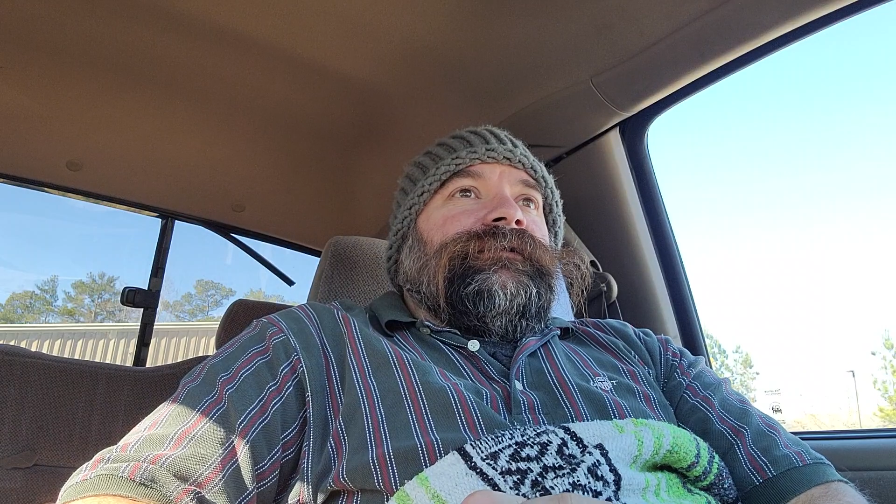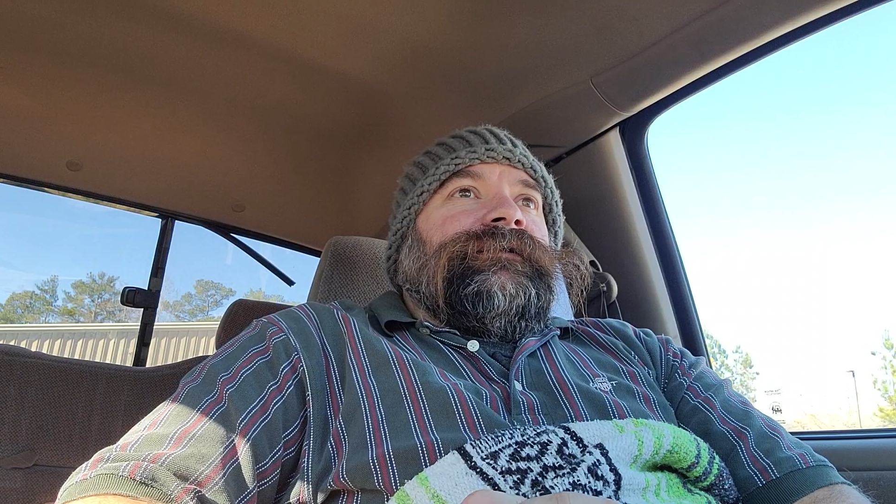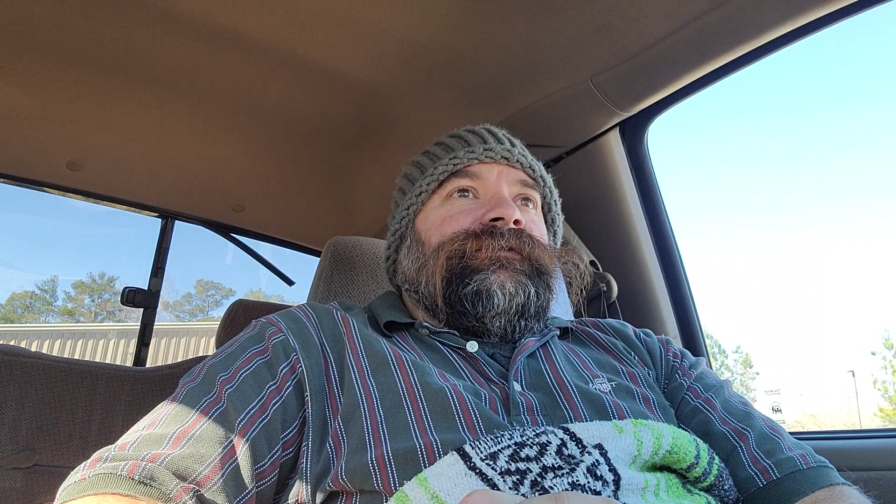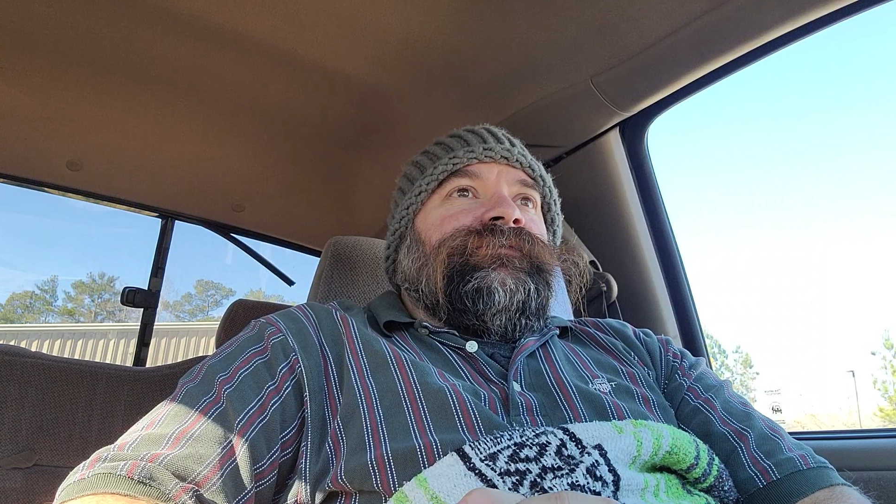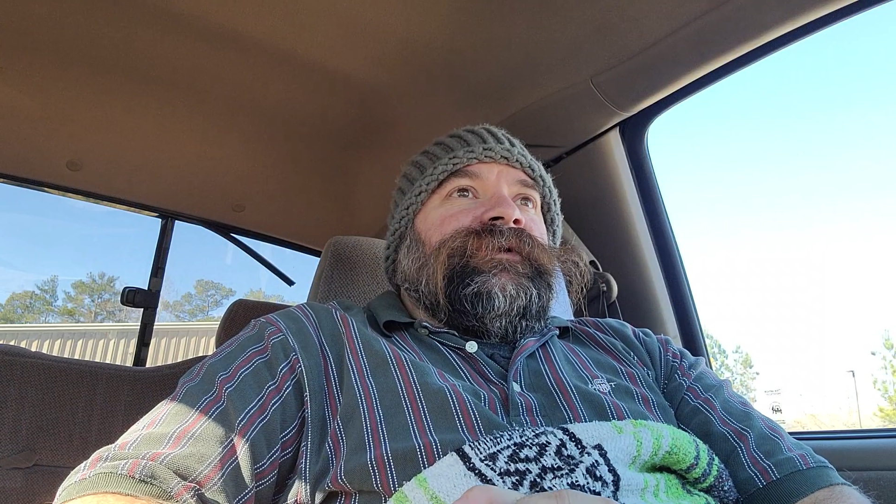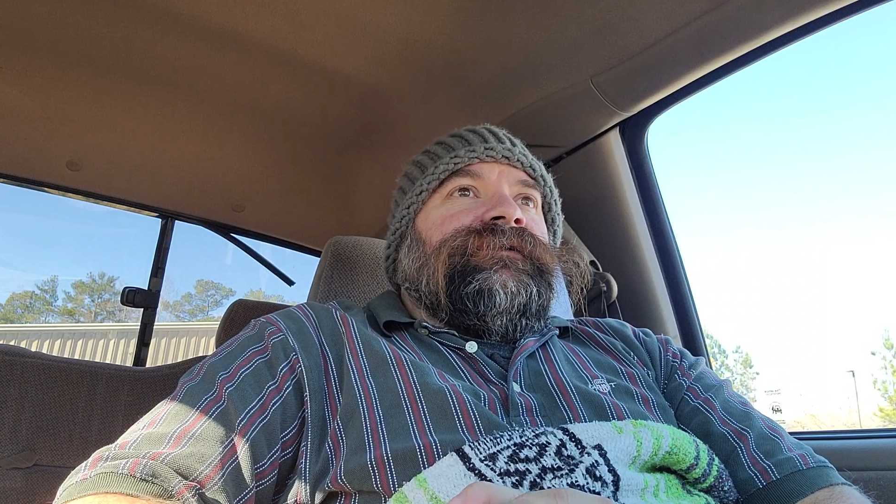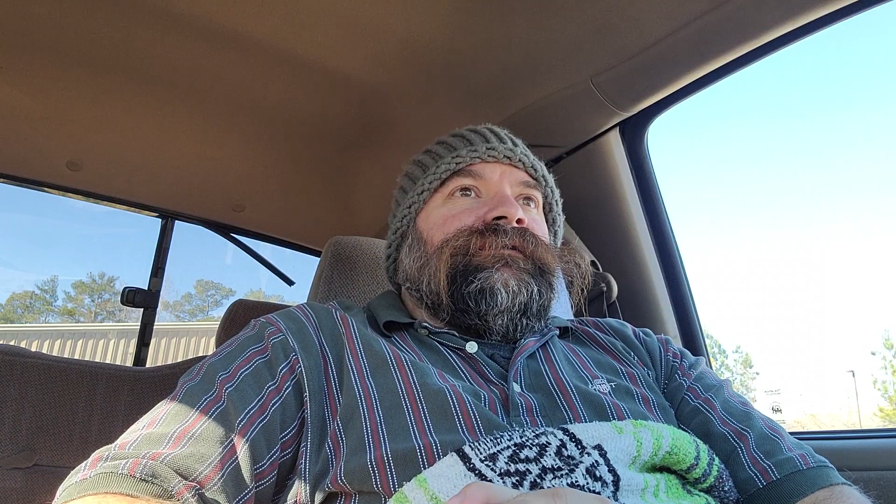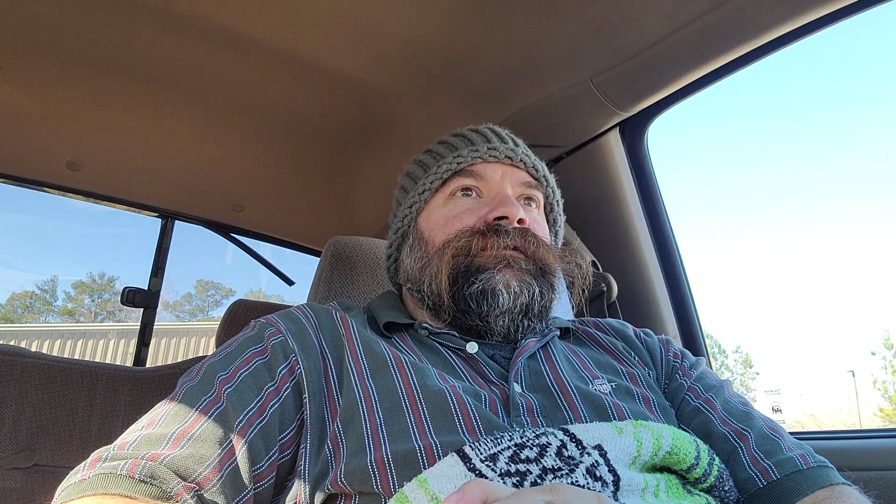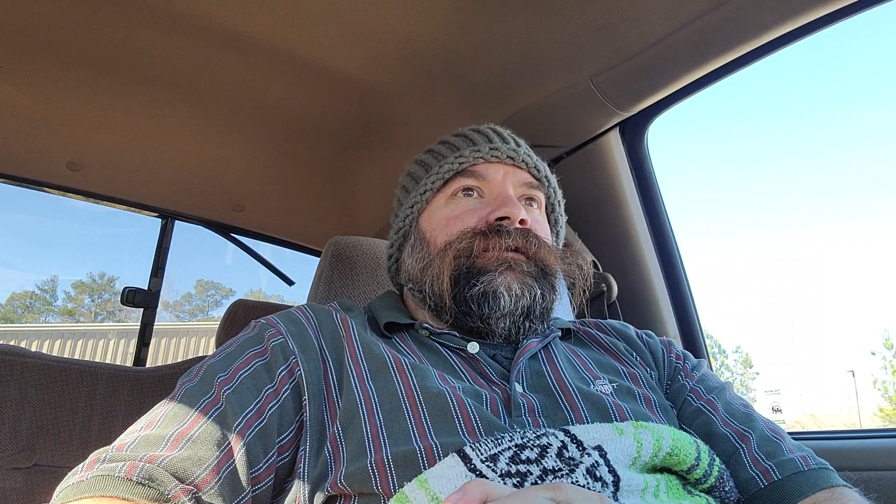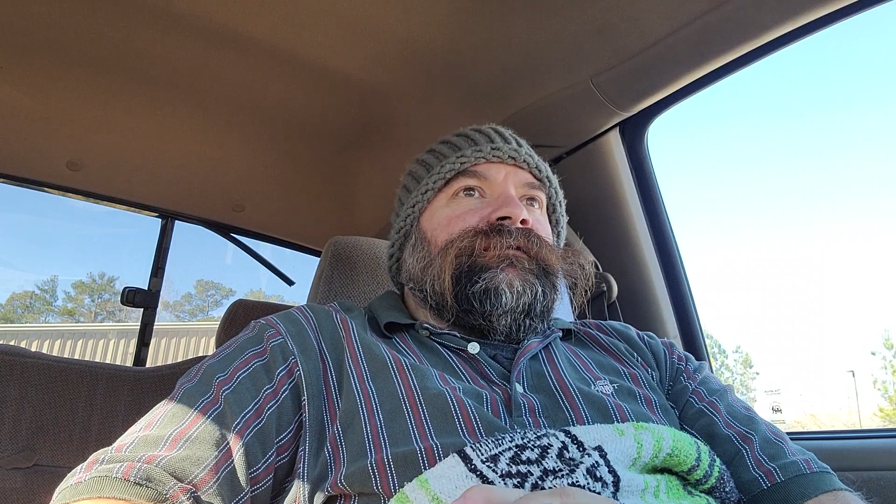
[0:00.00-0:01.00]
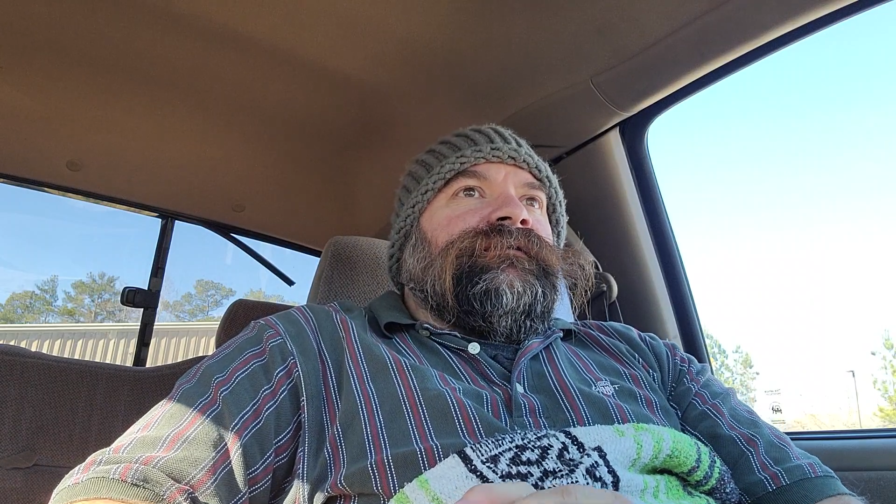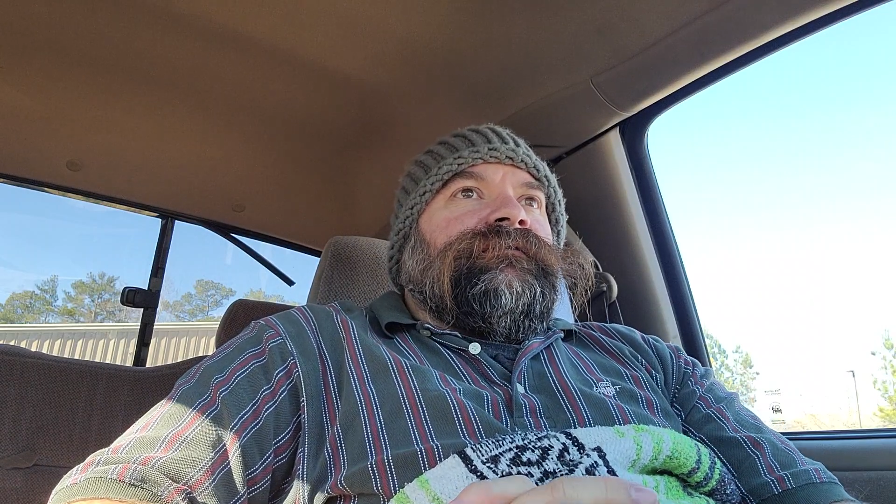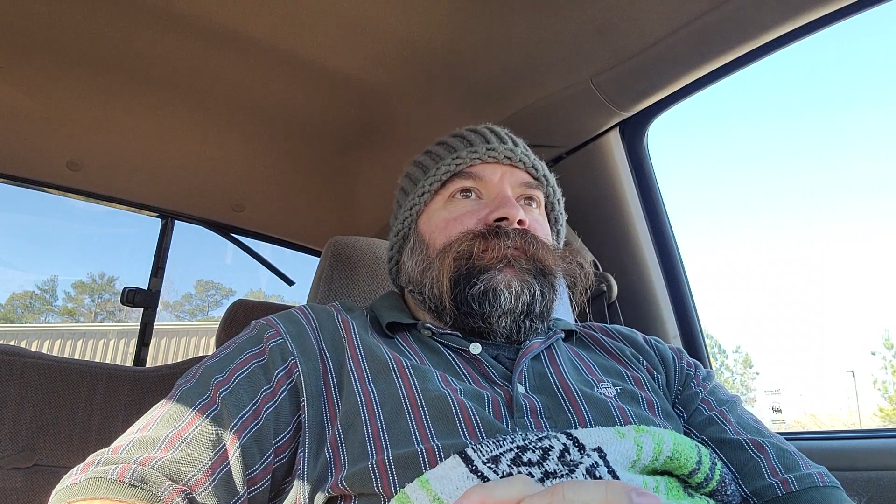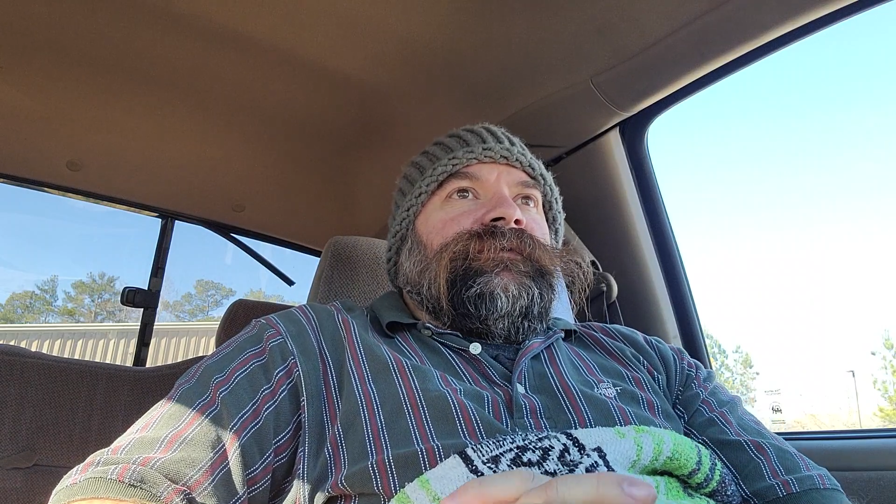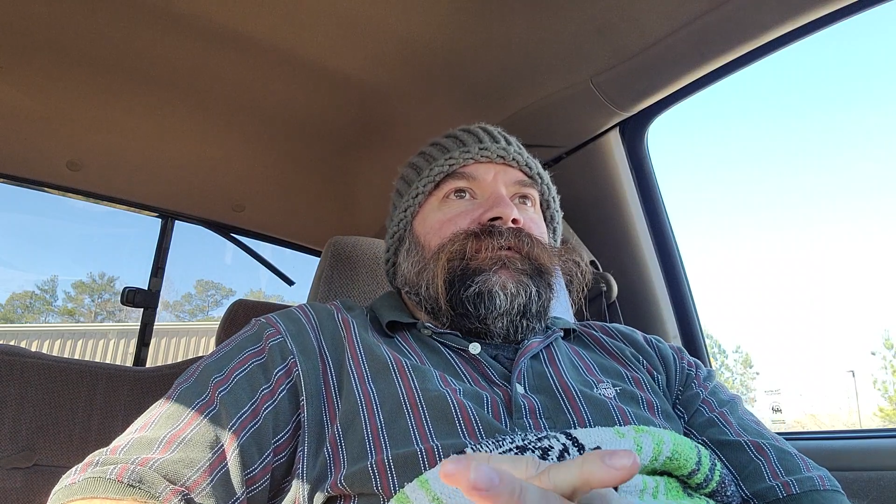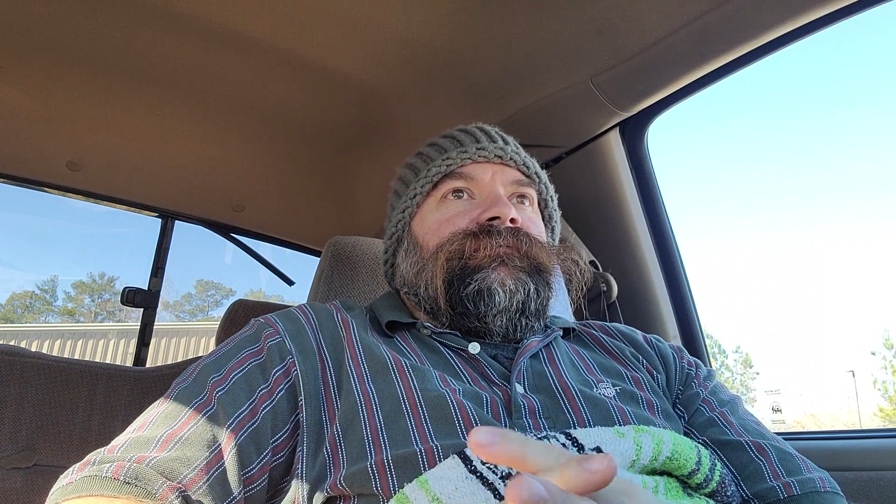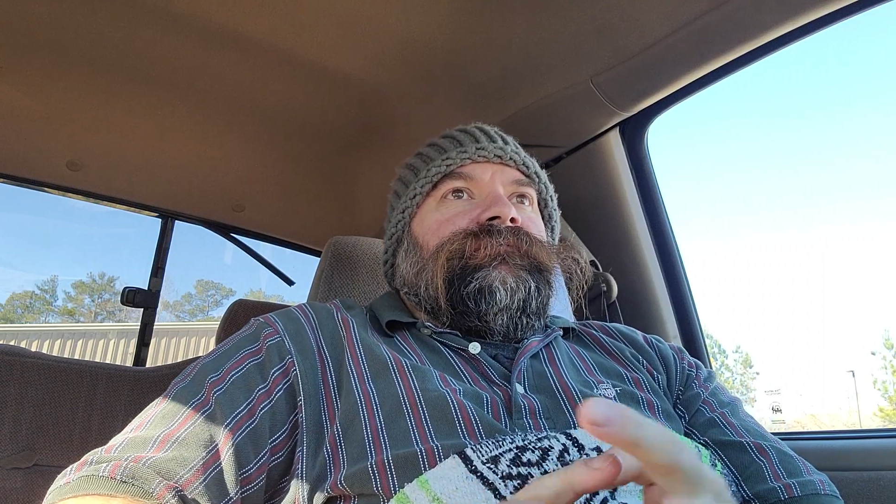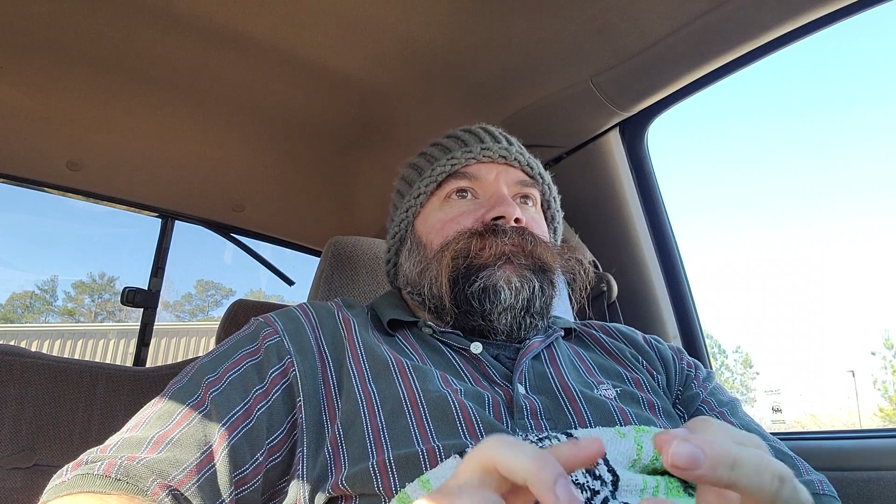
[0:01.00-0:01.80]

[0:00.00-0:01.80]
Because I mean, I talked about